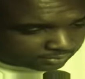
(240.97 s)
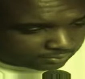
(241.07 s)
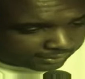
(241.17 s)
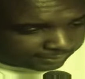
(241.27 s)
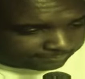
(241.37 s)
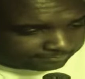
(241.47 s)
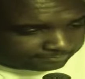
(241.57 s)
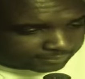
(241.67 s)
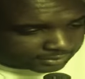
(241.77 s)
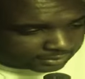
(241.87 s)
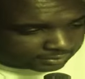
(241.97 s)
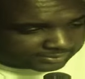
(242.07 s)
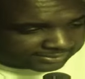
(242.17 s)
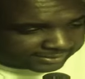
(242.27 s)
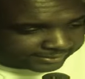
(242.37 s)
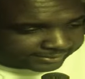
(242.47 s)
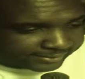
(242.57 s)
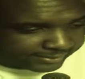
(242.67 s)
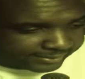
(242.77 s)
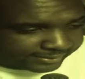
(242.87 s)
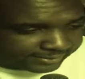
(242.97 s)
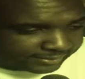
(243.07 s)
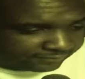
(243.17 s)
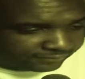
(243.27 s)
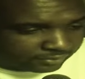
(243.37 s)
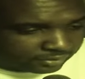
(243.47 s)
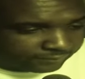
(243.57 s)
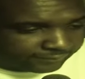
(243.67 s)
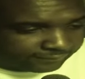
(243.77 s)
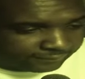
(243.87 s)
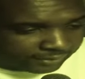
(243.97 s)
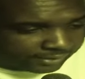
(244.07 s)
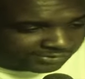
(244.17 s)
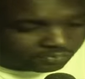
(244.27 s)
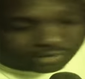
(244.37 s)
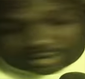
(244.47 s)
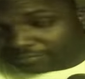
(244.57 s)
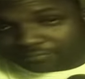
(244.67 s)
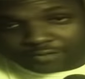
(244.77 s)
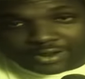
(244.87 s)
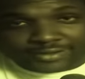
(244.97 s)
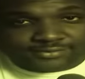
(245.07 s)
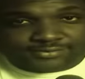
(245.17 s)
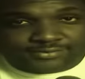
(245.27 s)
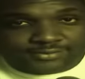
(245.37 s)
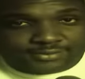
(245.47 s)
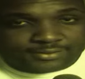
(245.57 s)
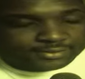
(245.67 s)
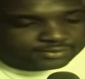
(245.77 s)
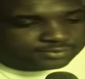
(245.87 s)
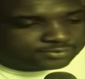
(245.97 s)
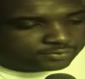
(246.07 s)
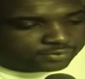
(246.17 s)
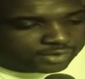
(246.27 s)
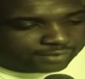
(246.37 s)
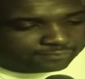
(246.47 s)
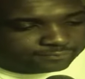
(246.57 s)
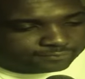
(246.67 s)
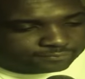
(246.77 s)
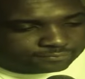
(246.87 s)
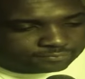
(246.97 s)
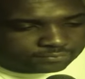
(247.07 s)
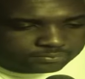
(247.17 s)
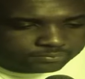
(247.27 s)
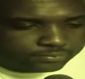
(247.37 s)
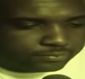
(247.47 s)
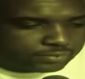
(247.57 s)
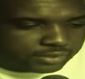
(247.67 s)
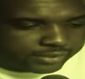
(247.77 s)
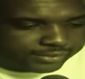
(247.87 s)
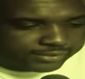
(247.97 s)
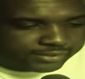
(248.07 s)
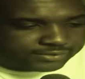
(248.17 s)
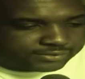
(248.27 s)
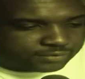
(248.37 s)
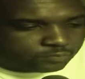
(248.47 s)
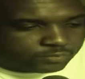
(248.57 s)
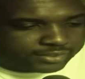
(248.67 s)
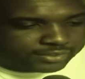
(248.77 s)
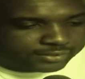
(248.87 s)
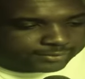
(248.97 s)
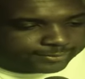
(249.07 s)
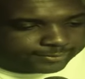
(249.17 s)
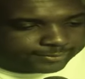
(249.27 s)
Well, it looks like the Philadelphia Flyers acquired the rights, so they'll have, I guess, a week and